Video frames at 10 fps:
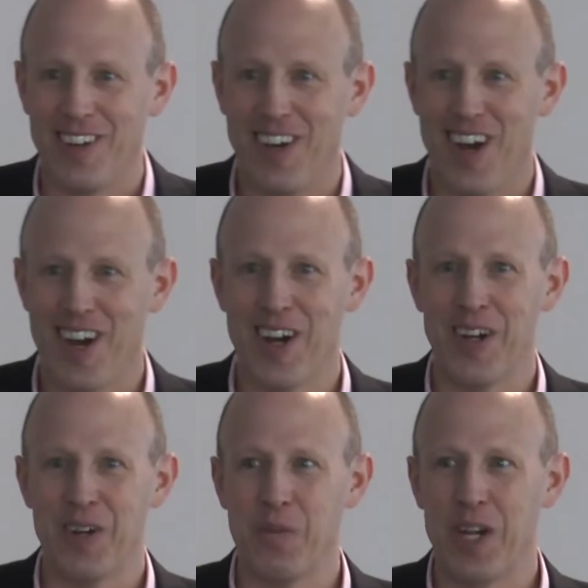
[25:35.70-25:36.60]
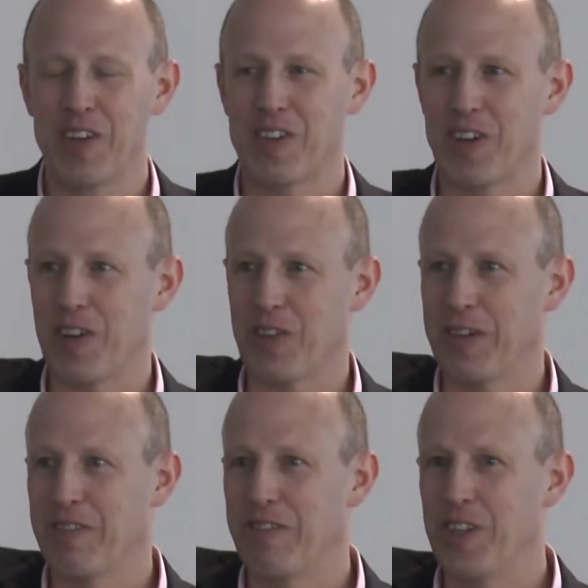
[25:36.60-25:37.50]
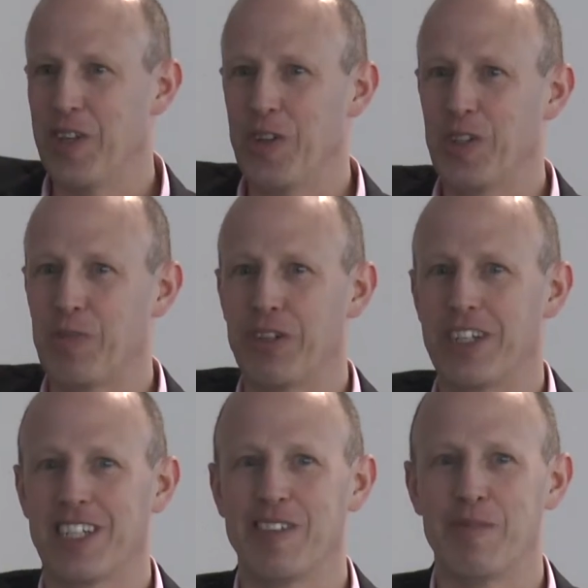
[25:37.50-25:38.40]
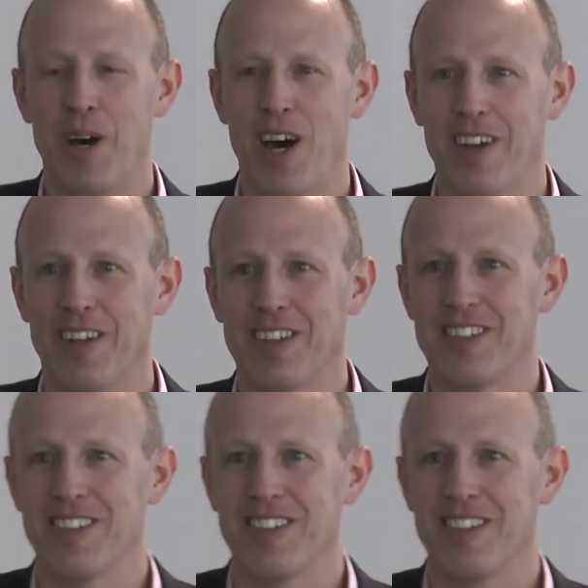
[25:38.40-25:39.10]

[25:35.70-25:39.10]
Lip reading: are when you start trying to fuse predictive models